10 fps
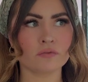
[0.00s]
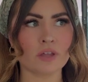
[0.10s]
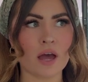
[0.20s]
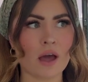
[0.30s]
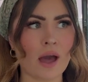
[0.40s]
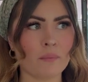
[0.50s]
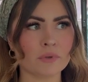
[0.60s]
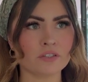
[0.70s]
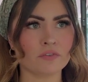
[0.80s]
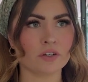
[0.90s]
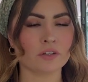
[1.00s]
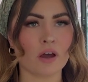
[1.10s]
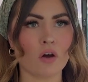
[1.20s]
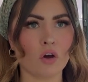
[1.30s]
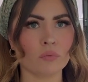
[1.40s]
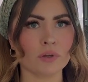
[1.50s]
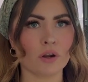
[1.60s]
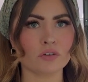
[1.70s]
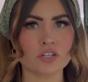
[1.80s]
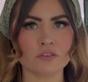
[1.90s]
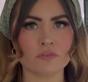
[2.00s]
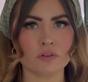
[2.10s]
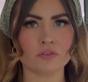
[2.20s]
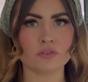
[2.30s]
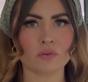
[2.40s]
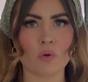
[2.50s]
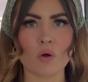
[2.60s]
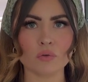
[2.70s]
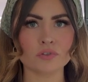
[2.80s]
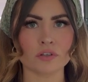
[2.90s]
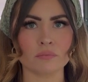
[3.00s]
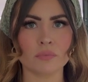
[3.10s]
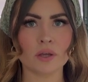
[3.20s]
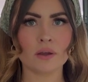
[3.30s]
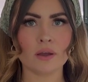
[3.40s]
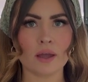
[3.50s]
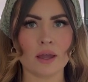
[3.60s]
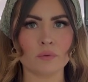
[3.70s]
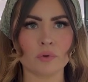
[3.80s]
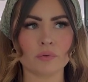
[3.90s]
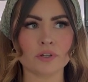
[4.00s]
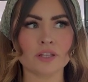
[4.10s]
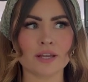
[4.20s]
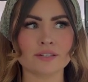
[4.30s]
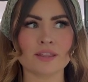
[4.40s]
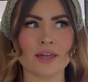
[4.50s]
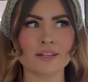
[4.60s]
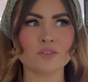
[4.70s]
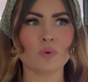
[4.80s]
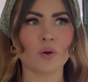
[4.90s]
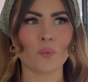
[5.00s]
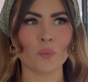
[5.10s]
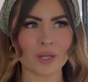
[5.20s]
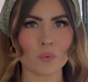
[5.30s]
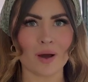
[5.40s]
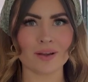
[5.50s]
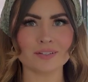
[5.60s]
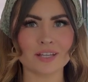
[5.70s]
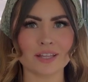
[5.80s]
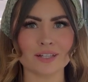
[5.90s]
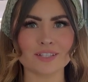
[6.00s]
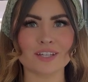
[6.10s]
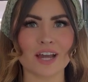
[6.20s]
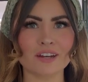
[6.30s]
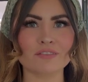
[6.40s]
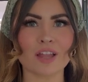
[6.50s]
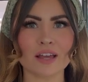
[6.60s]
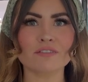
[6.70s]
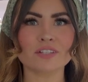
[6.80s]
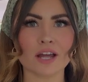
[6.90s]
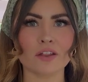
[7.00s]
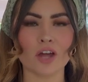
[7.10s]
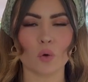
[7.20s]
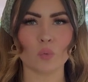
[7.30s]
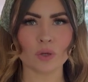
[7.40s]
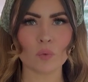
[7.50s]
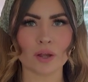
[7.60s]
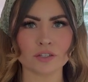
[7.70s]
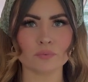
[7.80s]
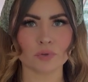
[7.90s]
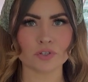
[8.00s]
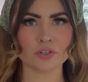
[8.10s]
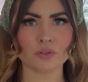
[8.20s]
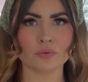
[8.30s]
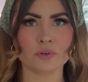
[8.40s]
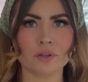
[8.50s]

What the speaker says: that atmosphere in that home, it all just felt so wholesome. And we realized that's what we want. That's the kind of lifestyle that we want to pursue.